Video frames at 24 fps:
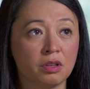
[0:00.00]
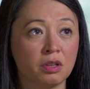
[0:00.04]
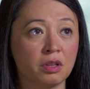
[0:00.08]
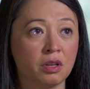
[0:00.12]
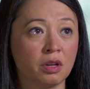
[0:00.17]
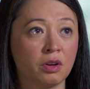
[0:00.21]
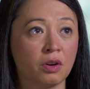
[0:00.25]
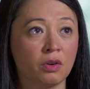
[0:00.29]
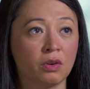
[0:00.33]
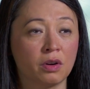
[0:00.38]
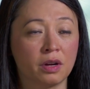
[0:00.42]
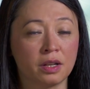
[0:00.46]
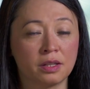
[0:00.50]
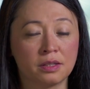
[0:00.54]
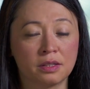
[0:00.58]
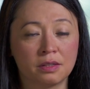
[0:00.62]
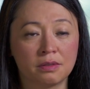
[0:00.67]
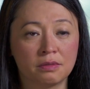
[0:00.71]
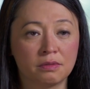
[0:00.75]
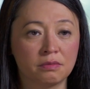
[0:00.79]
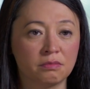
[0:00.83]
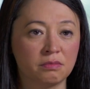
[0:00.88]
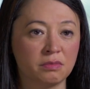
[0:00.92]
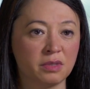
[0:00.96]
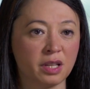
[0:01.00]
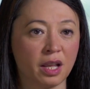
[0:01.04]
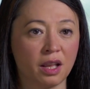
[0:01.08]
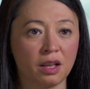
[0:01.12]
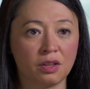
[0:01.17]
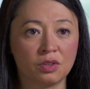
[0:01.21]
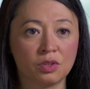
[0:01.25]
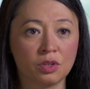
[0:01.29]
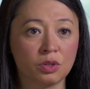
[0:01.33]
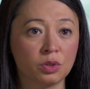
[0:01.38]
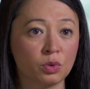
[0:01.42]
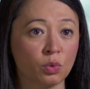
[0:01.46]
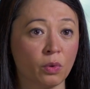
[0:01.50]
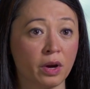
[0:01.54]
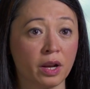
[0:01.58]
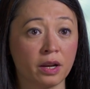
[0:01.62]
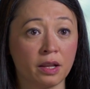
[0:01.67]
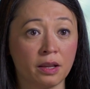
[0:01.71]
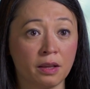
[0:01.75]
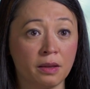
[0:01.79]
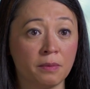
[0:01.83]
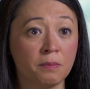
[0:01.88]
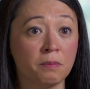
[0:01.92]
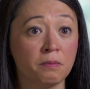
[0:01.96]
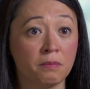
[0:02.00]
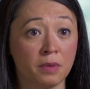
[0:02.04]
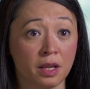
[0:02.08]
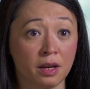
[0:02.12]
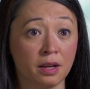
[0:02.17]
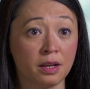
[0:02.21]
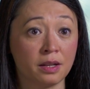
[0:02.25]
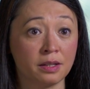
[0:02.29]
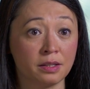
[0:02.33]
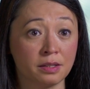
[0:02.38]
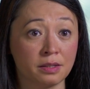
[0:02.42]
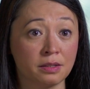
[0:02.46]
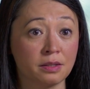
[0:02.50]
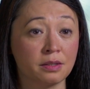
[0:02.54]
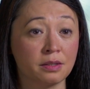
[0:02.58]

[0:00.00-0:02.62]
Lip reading: a 10 to 20 minute